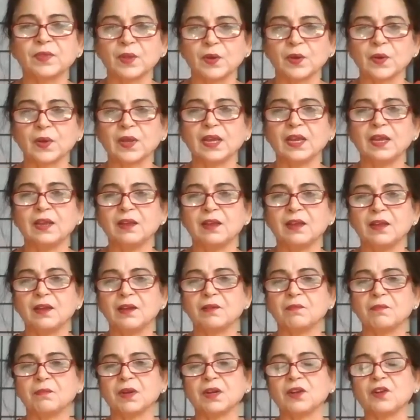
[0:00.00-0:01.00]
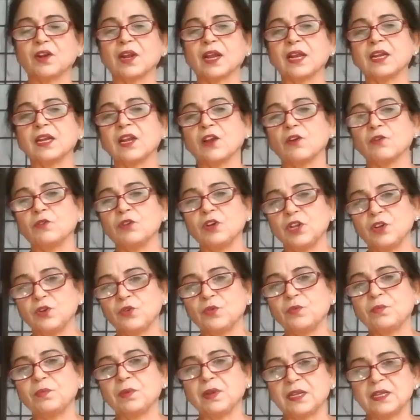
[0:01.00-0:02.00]
Okay. But right now, Neeru,
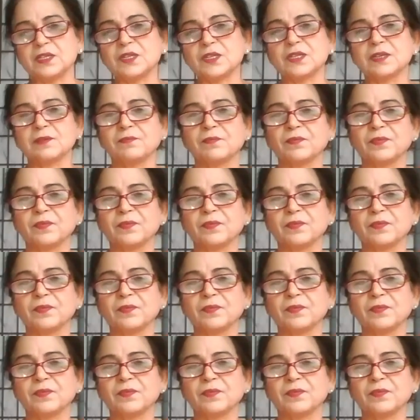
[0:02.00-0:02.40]
please.